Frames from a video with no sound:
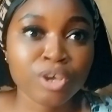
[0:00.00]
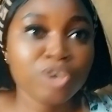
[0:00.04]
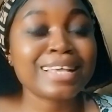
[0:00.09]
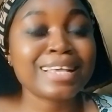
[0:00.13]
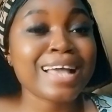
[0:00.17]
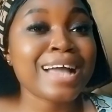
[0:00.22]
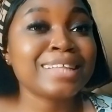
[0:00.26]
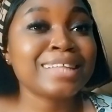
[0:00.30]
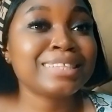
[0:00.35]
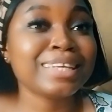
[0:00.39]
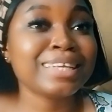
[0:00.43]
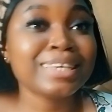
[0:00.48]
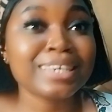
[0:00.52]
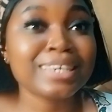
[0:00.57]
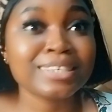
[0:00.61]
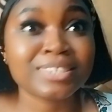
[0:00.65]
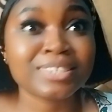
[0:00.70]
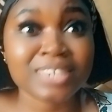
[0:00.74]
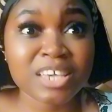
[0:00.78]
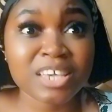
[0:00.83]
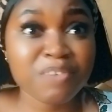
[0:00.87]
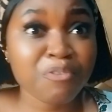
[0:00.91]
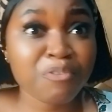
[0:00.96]
I think
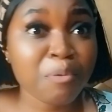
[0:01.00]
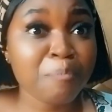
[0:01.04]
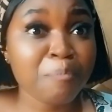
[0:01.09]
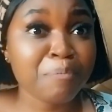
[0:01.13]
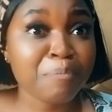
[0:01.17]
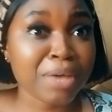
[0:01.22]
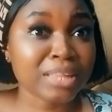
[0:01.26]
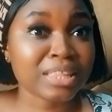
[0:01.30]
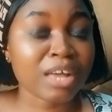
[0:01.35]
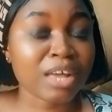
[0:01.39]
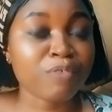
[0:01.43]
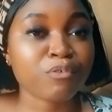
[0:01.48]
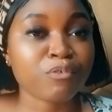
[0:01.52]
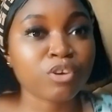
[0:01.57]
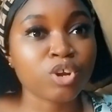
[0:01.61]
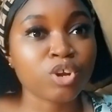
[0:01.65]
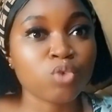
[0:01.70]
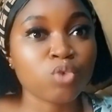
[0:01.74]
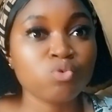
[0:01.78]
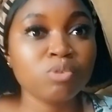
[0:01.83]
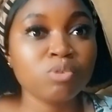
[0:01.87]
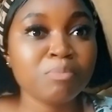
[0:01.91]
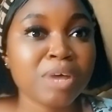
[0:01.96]
it's even better for
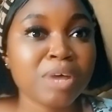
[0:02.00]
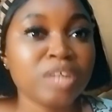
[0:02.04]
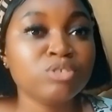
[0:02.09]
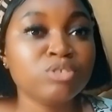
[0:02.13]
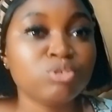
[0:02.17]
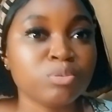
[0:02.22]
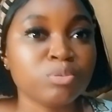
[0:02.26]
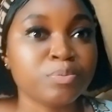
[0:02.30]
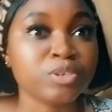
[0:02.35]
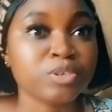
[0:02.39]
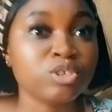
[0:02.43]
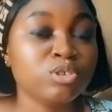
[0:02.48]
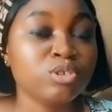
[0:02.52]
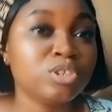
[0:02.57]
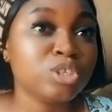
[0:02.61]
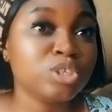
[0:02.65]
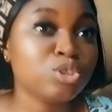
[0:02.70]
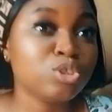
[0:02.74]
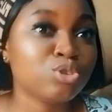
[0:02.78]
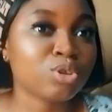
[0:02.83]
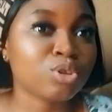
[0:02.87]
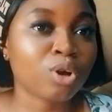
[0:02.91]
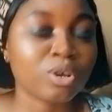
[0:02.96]
a woman to be
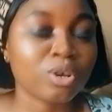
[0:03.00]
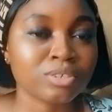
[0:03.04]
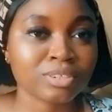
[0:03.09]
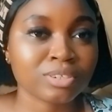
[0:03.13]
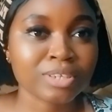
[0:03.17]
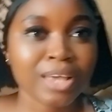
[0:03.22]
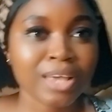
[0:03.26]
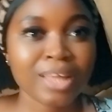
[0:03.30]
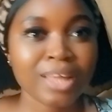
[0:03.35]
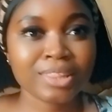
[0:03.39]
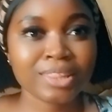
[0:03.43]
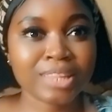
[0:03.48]
using toys